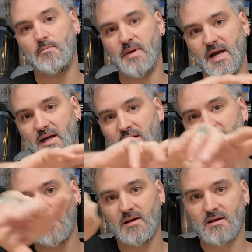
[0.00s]
big
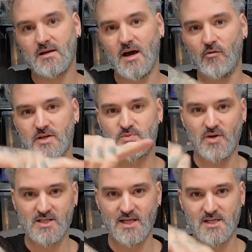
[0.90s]
Elvis
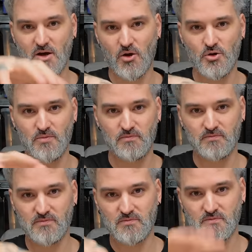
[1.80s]
Presley's home
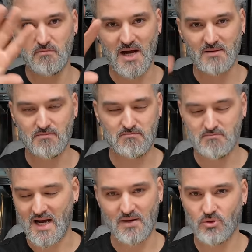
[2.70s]

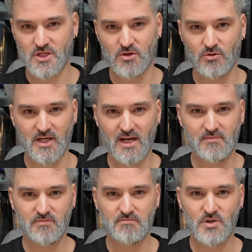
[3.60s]
mat, what's it called
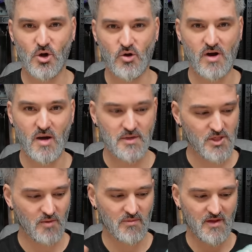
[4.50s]
again? Diorama
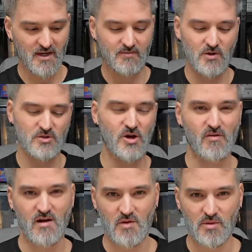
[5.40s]
type thing, not
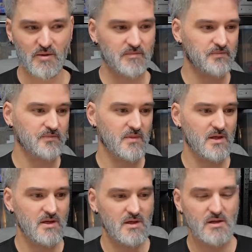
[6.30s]
diorama, but
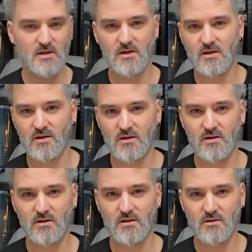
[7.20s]

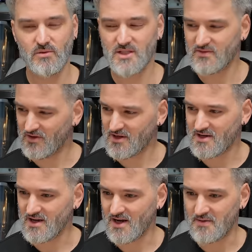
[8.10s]
what's his
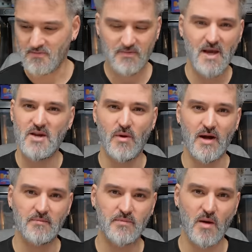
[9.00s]
fucking name?
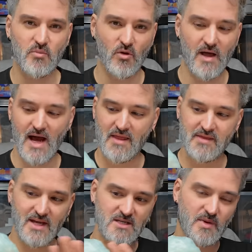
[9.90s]
Anyway, I bought that and
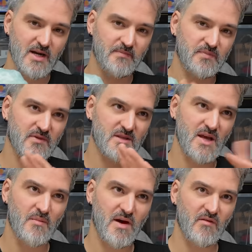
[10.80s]
this, paid
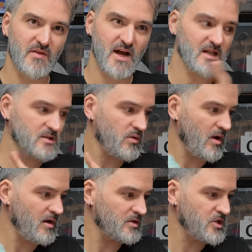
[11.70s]
£10 for that,
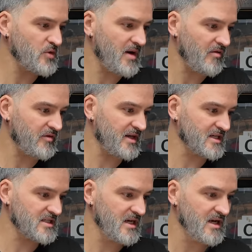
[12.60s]
£2 for
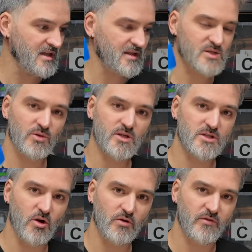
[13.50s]
this. This one is
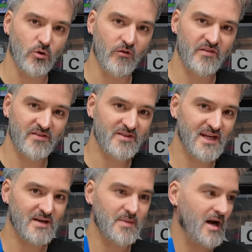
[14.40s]
sold for
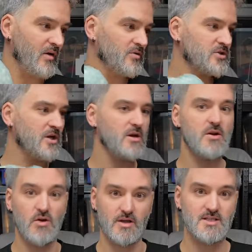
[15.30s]

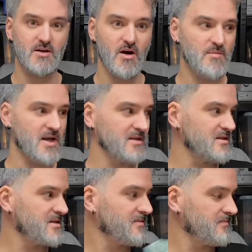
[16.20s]
£15.99.
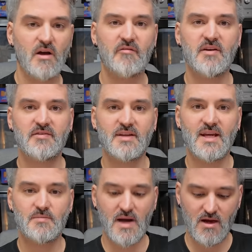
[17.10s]

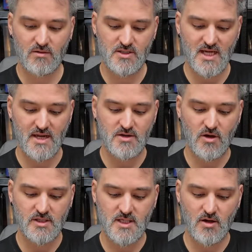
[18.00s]

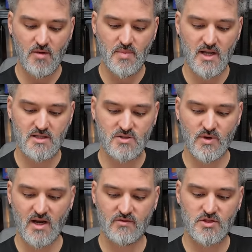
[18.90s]
£15.99,
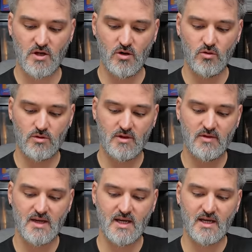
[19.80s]
we have
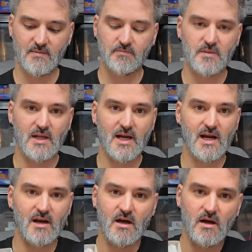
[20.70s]
sold the
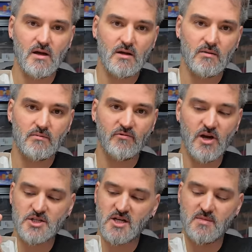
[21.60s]
little
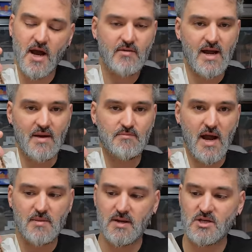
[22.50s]
Virgin Mary and
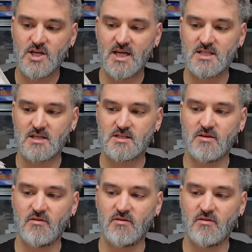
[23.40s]
Baby Jesus